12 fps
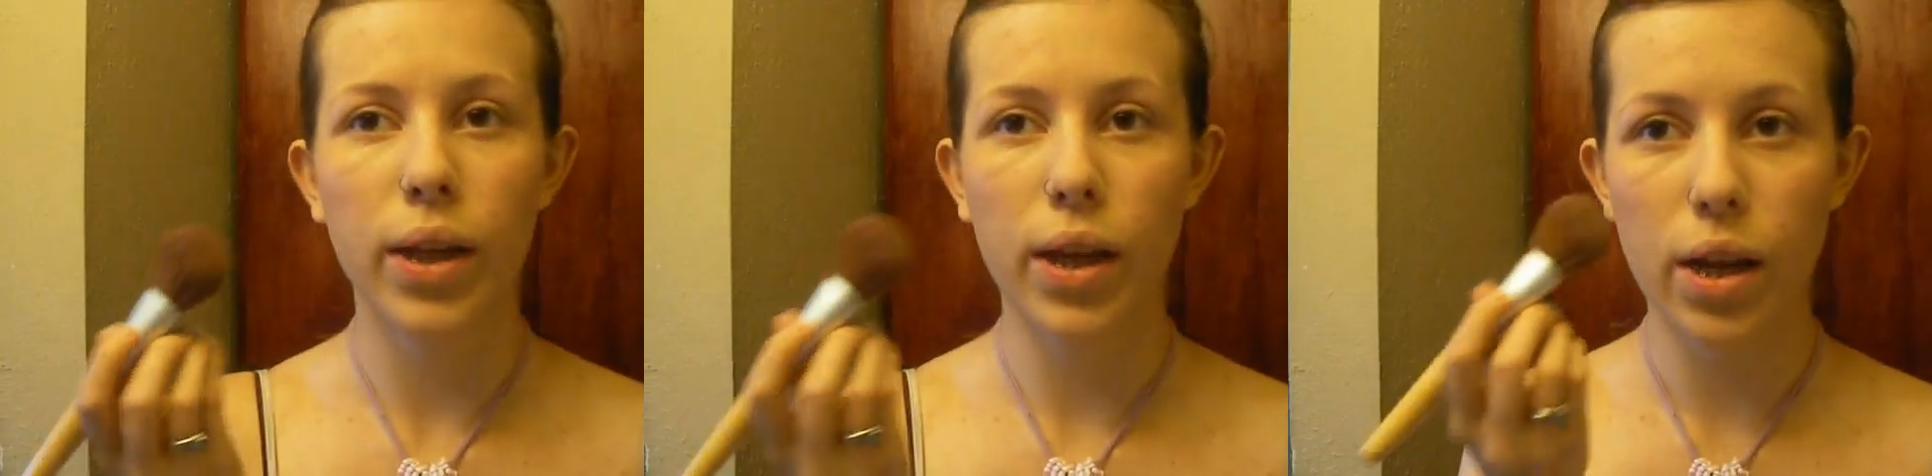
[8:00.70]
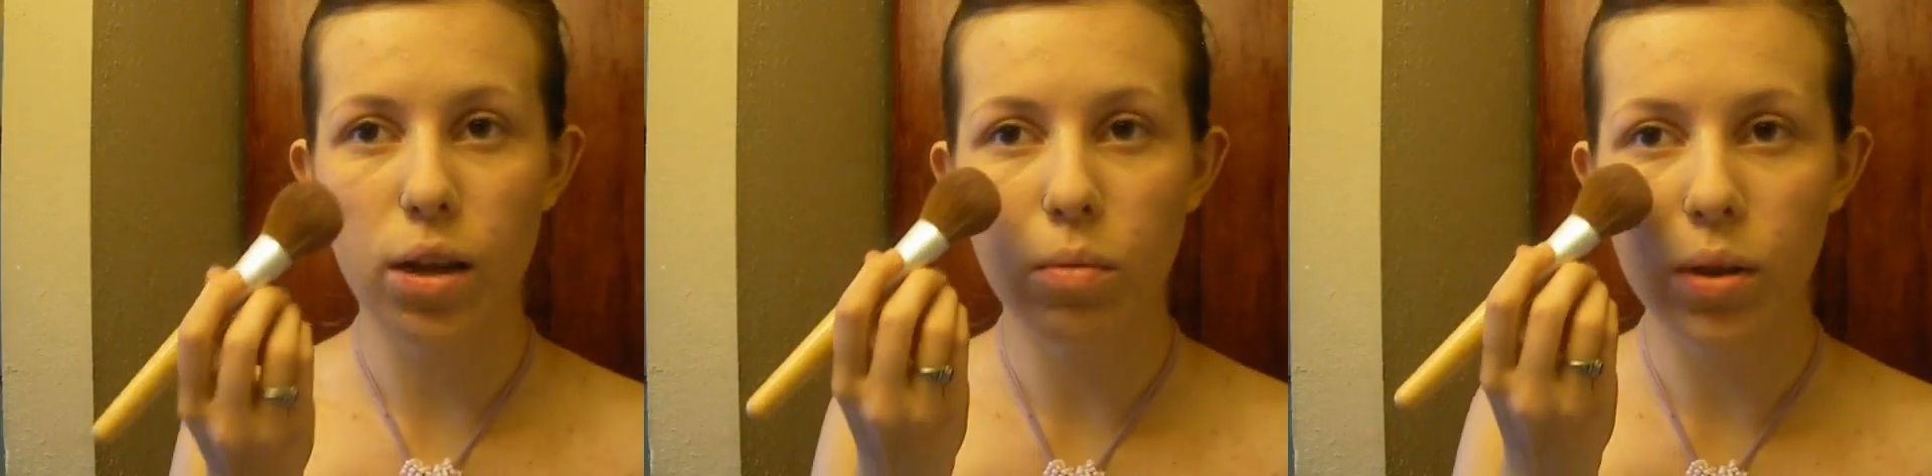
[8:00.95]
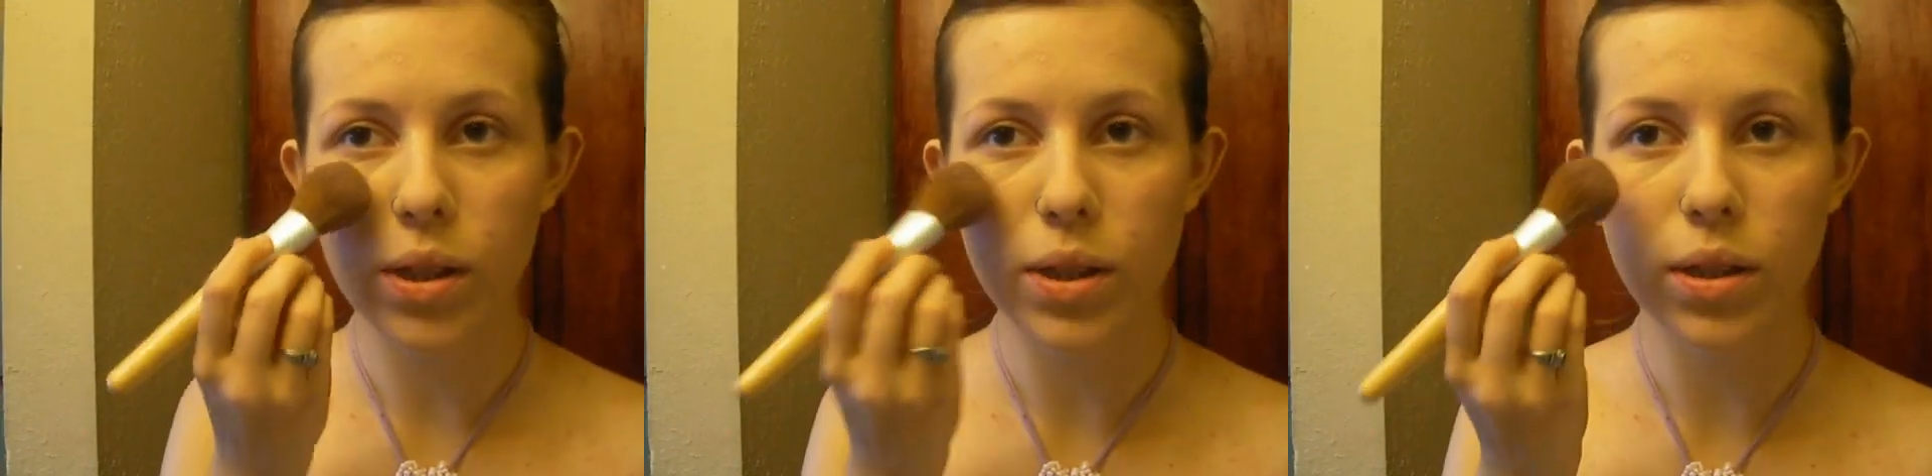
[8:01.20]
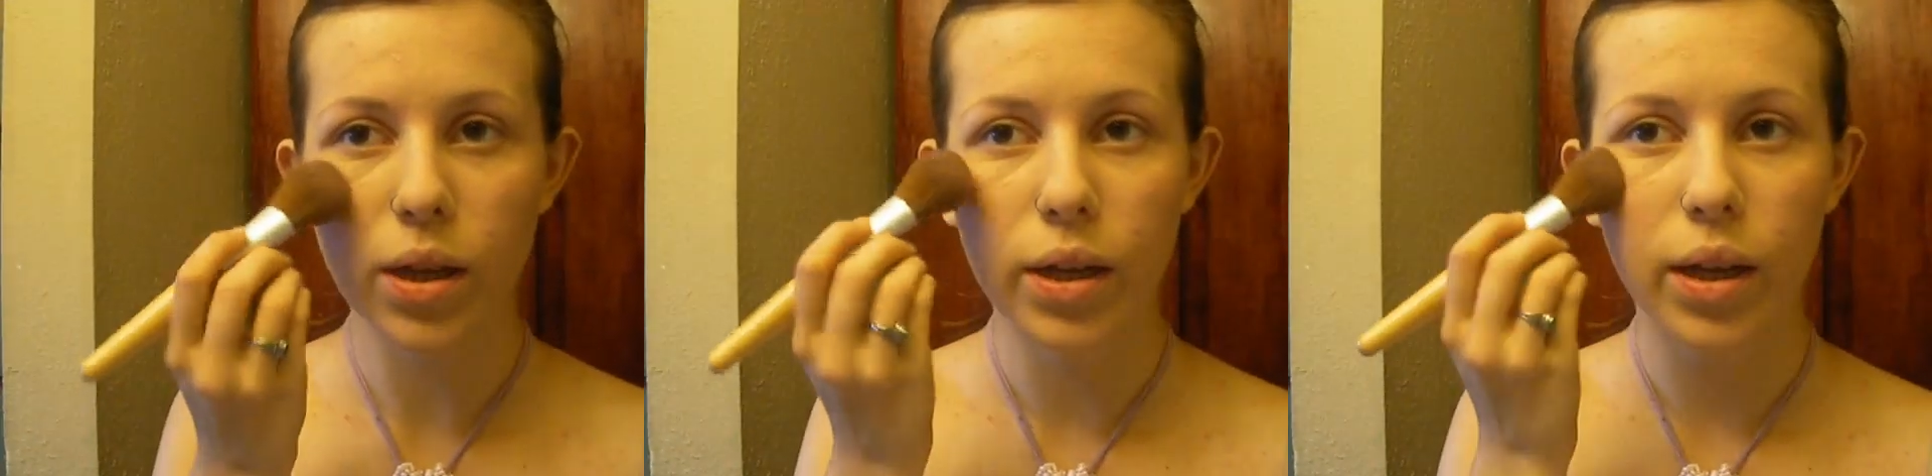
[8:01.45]
and anywhere the
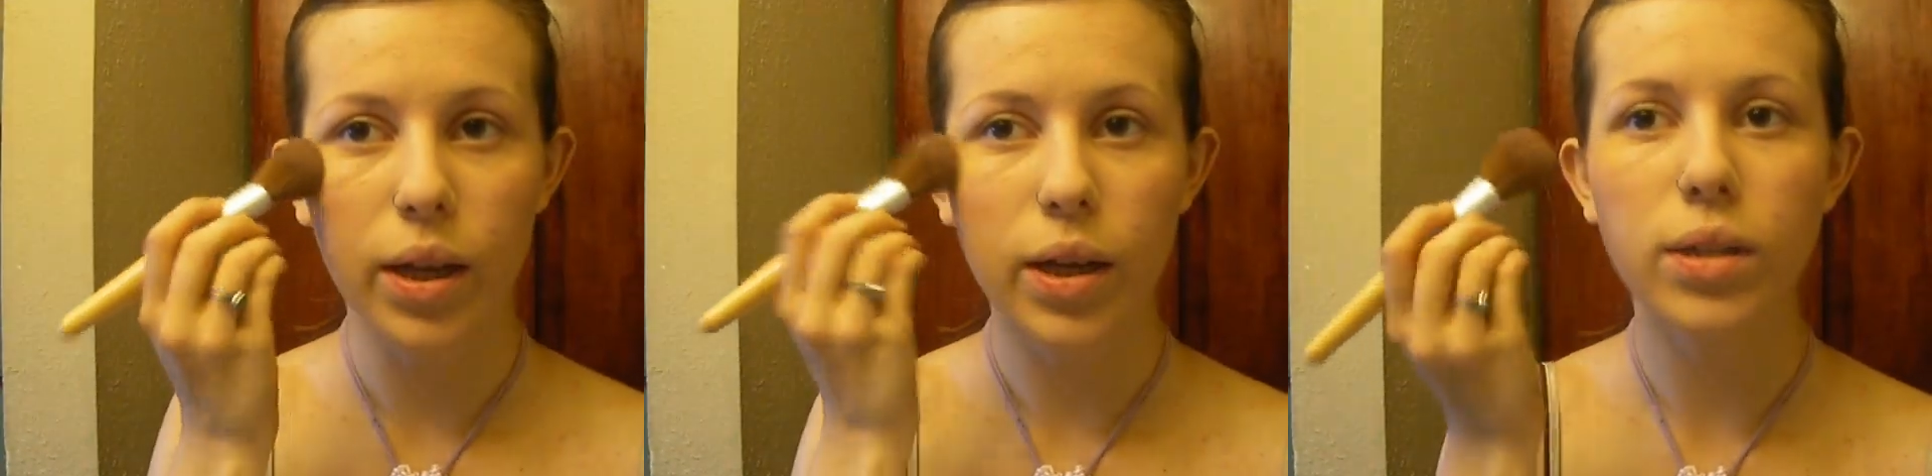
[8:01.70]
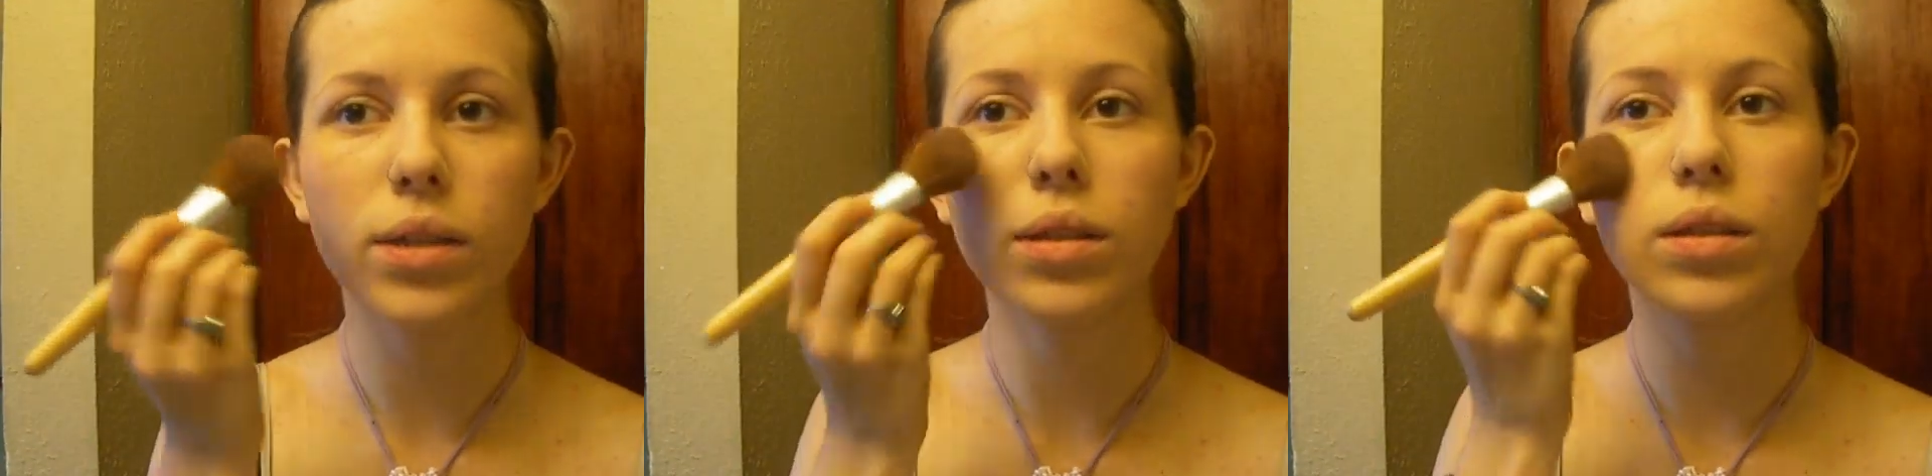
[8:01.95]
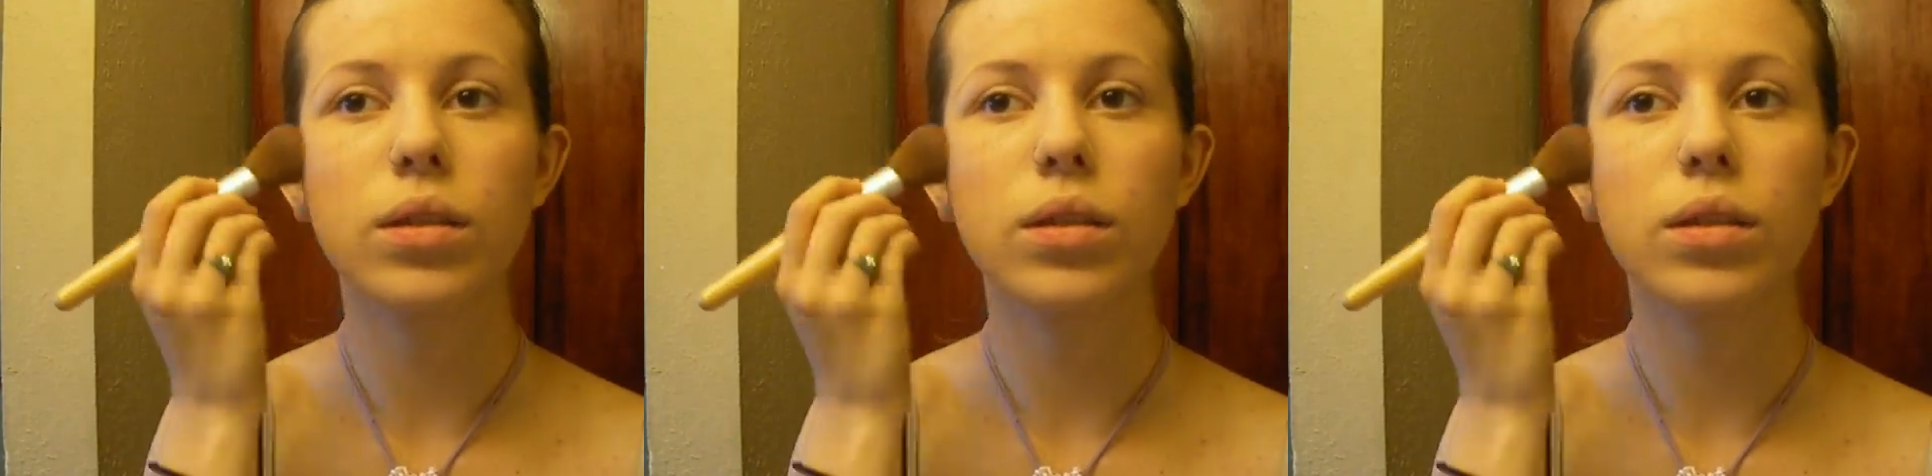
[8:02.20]
sun hits